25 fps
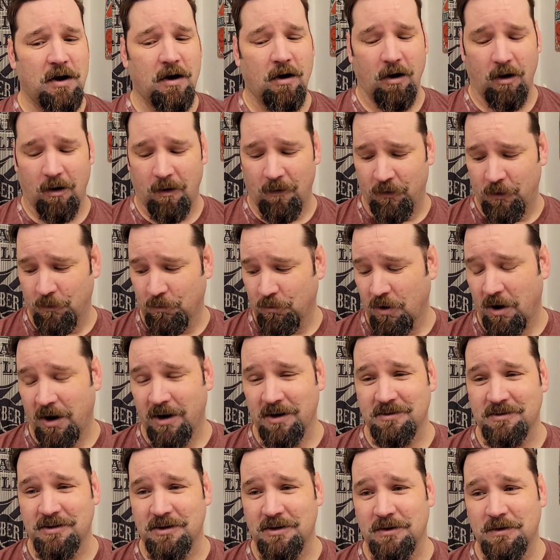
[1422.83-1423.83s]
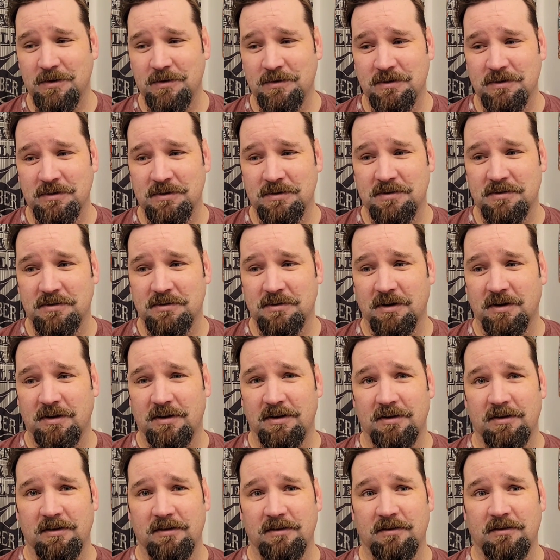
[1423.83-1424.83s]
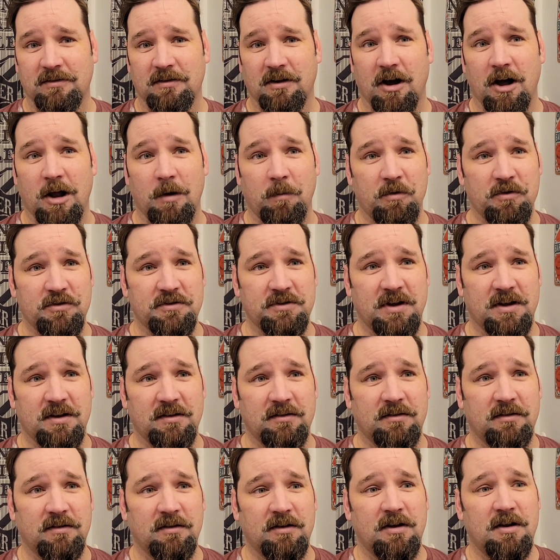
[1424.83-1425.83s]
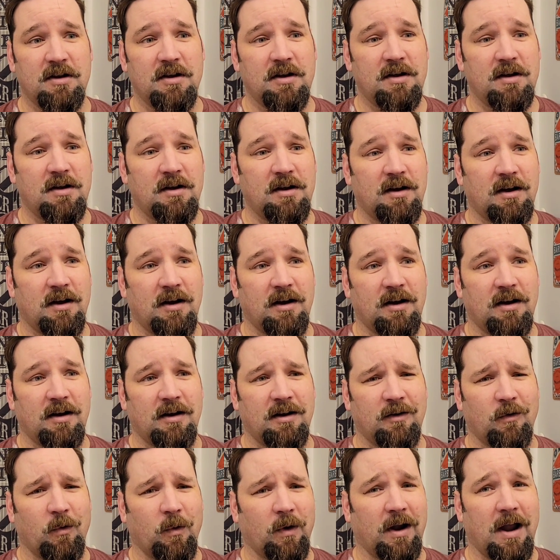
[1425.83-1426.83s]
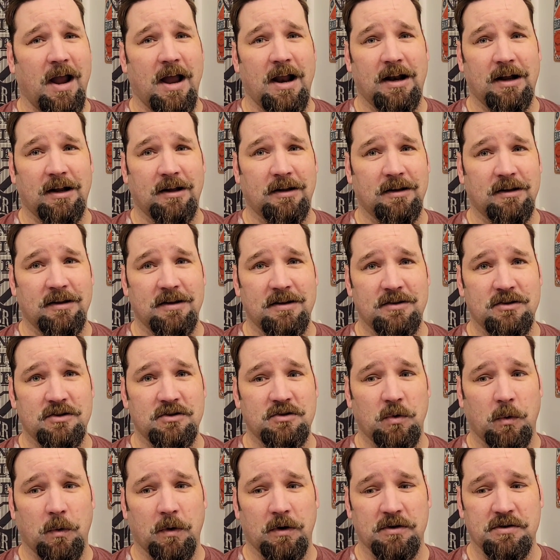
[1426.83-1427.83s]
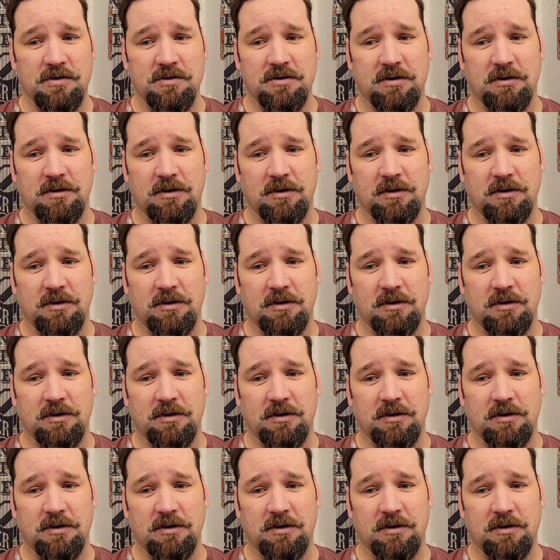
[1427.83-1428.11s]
All the products he uses is 100% organically sourced.